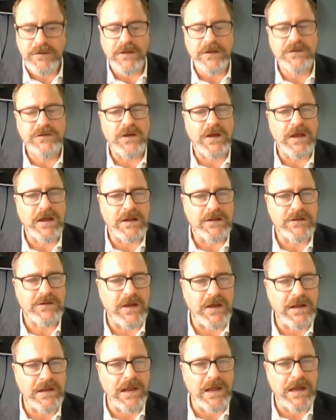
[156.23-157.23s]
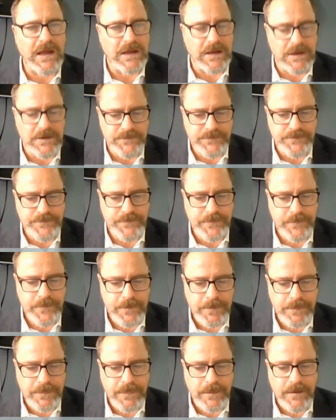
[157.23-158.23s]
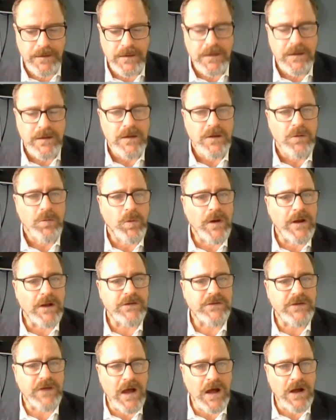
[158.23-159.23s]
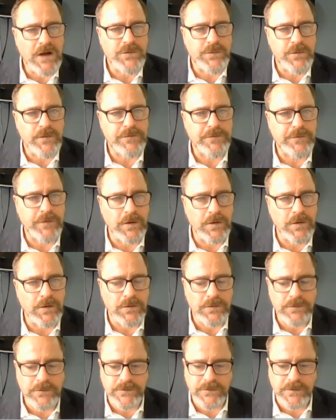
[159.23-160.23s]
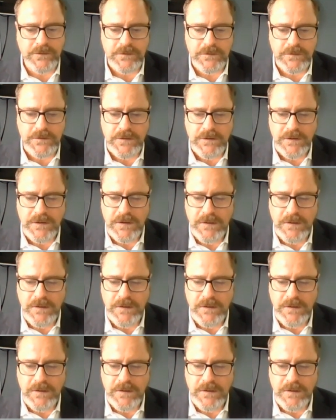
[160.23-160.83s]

for the DNC leak. When Assange refused,